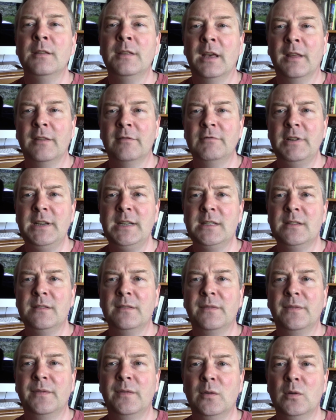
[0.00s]
Now, the
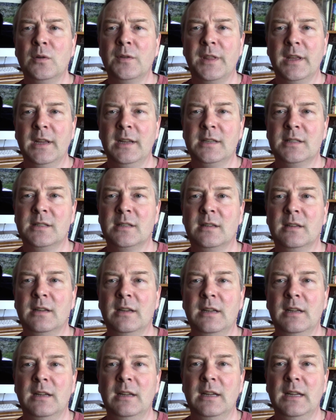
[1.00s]
reason for this
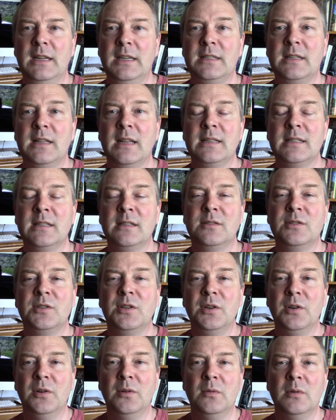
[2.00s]
is there's
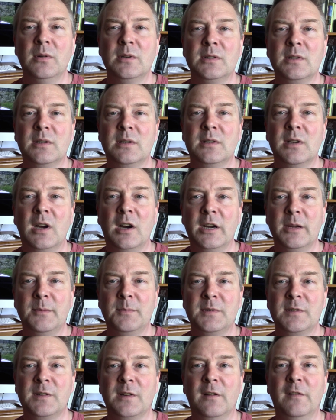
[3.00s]
two
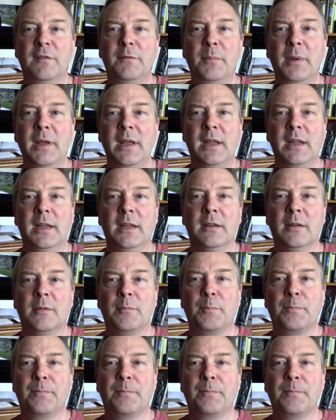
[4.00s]
types of bee.